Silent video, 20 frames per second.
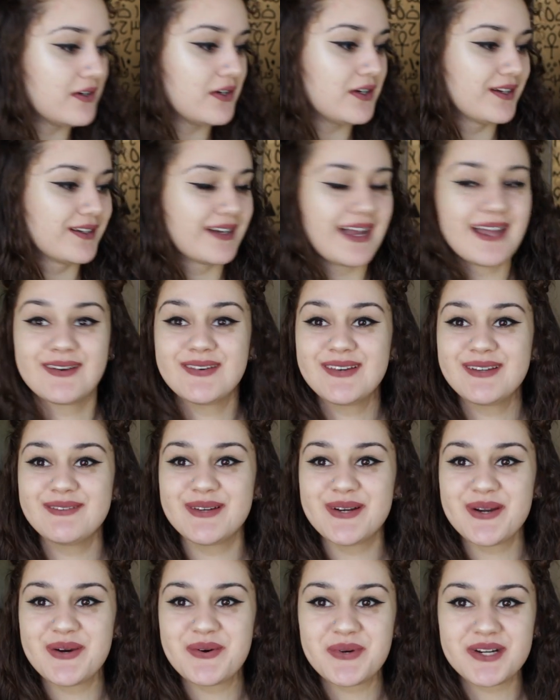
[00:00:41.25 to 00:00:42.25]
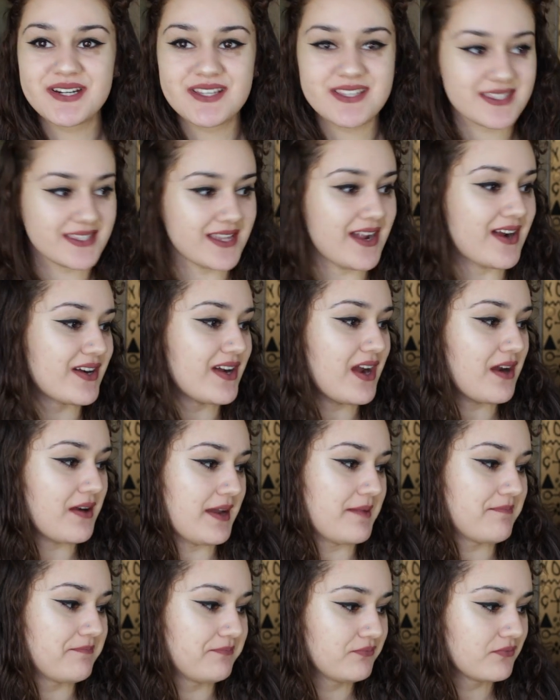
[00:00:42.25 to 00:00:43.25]
I don't even know where to start. All
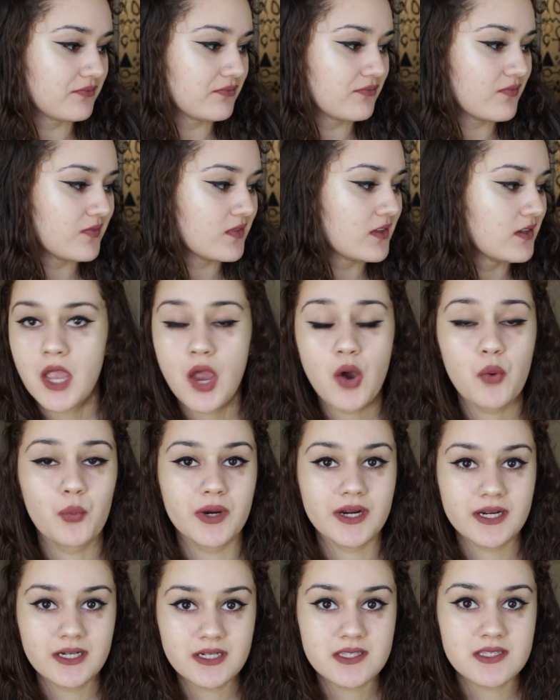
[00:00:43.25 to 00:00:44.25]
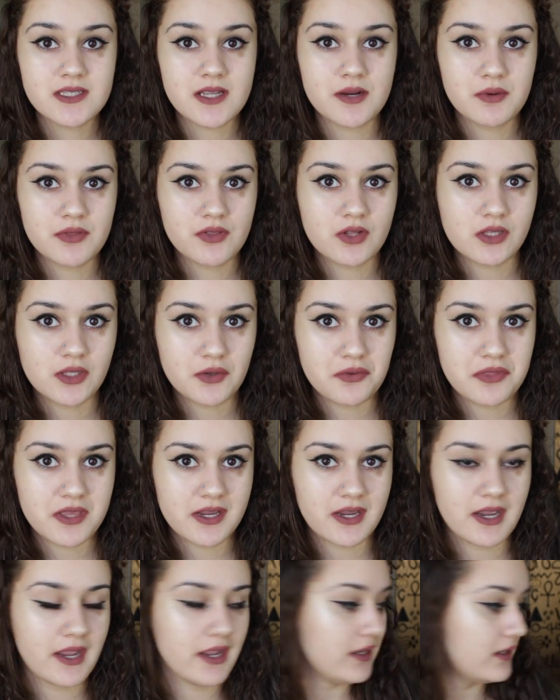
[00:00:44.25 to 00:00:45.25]
right, we're gonna start with
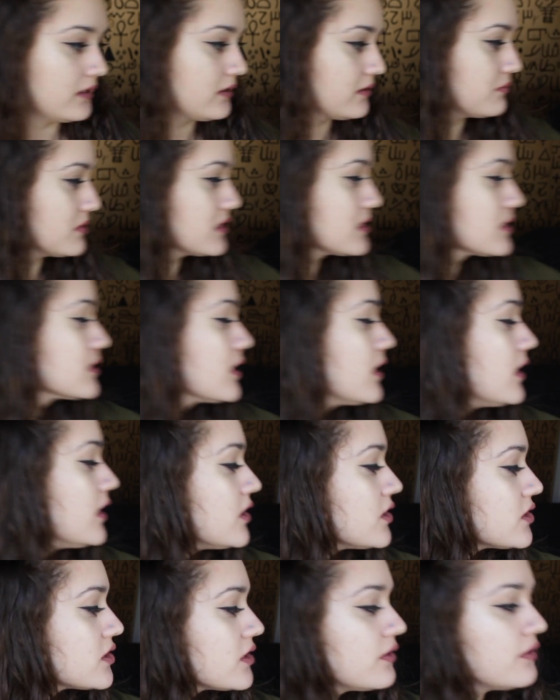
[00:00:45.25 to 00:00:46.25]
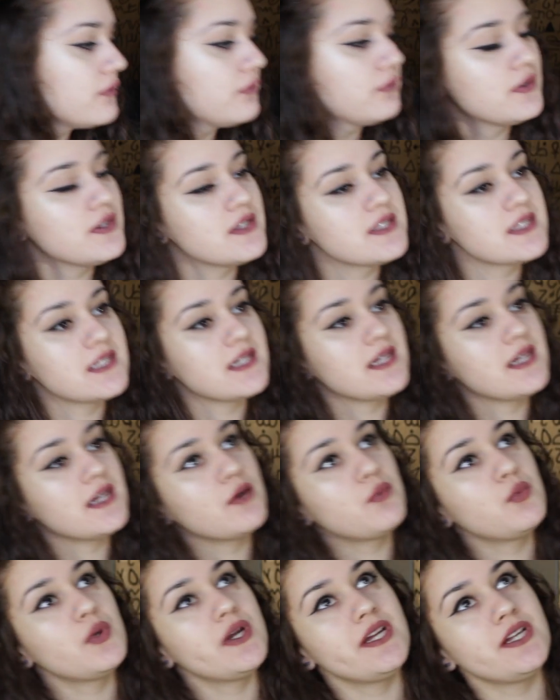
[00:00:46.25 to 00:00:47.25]
clothing items. So the first
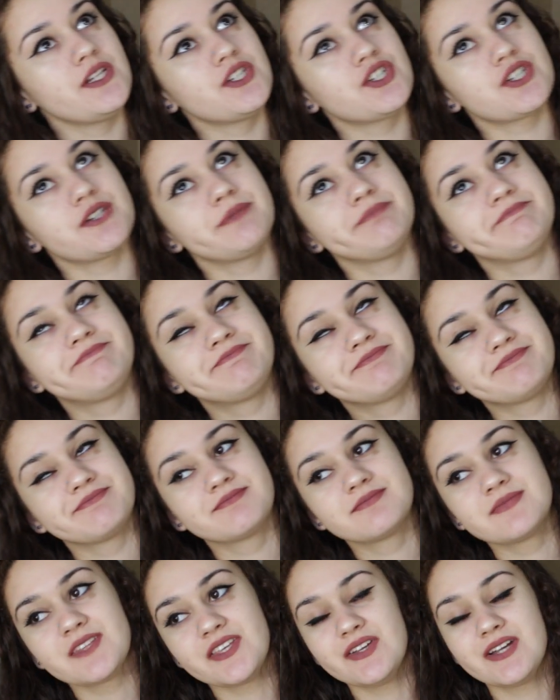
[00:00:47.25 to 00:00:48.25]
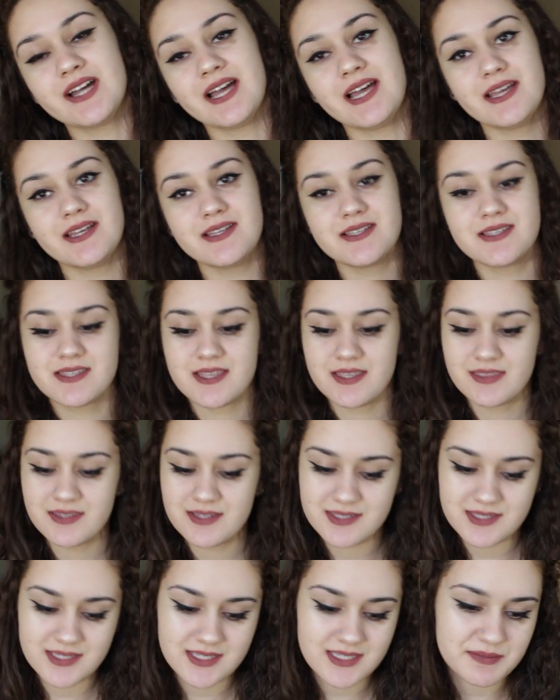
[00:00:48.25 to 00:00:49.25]
thing, which, you guys,
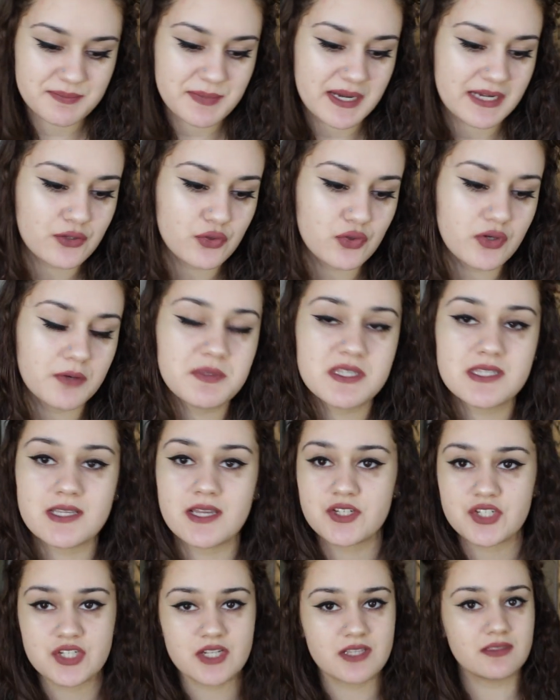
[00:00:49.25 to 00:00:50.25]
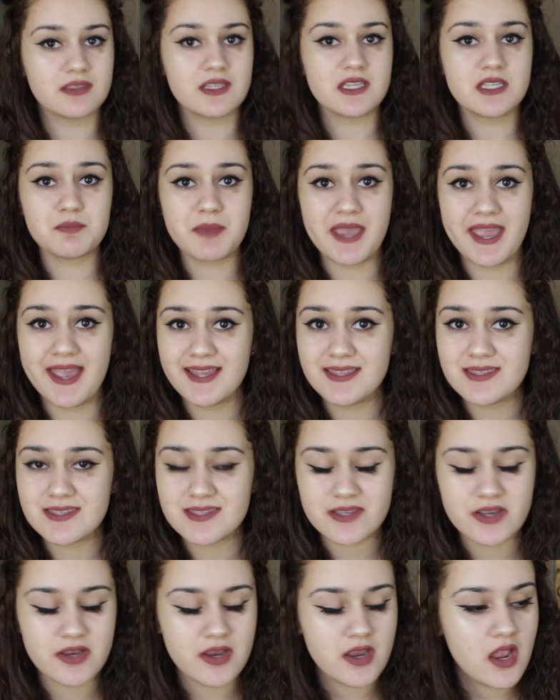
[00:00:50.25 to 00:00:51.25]
this is my new obsession. These
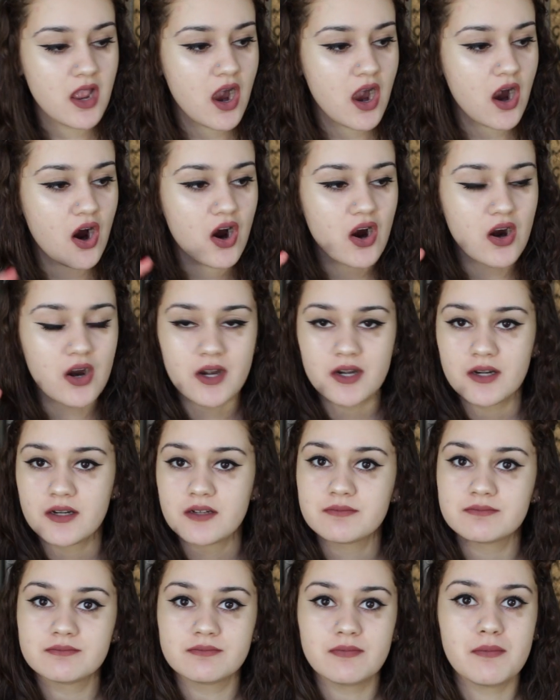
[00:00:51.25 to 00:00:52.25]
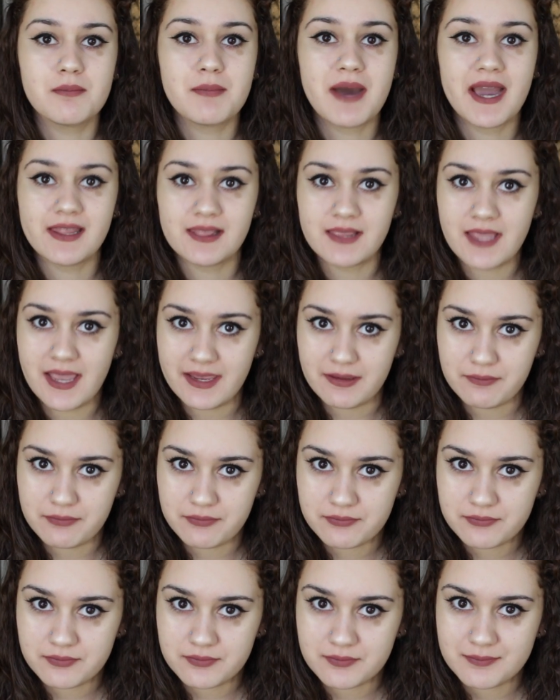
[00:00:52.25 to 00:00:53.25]
pants are my
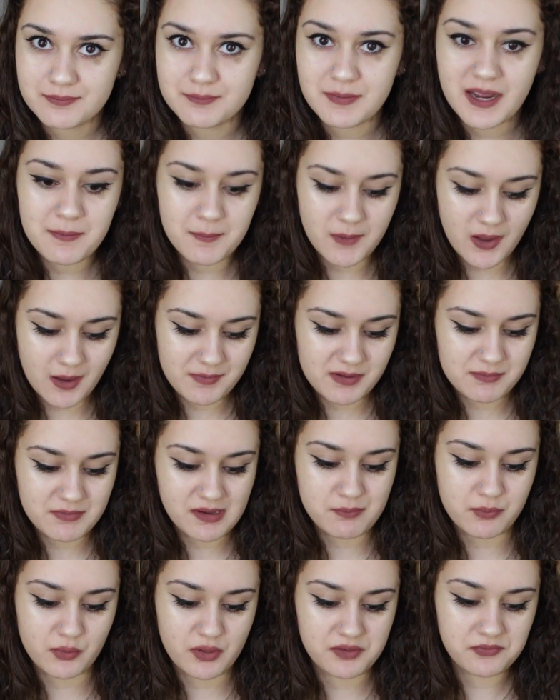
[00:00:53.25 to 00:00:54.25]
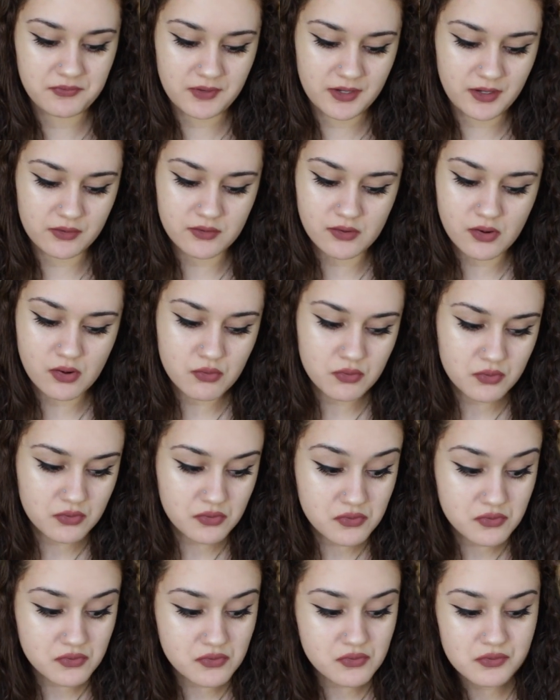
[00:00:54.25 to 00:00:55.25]
life. My mom and my boyfriend are
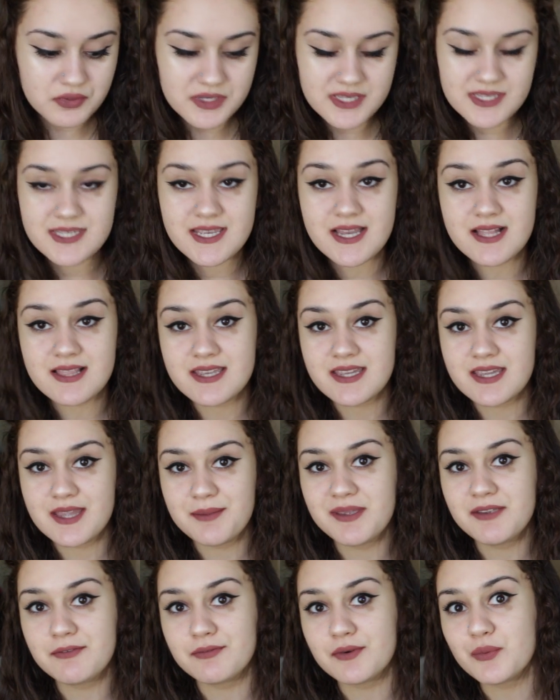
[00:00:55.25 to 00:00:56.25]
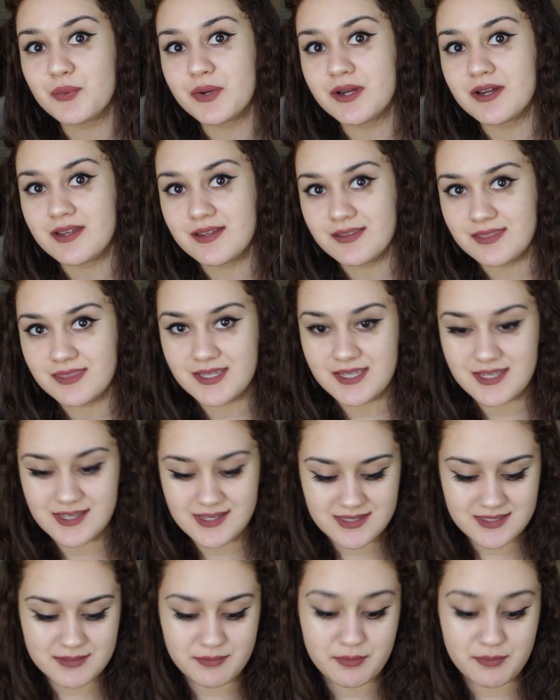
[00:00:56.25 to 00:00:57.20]
always yelling at me for wearing these.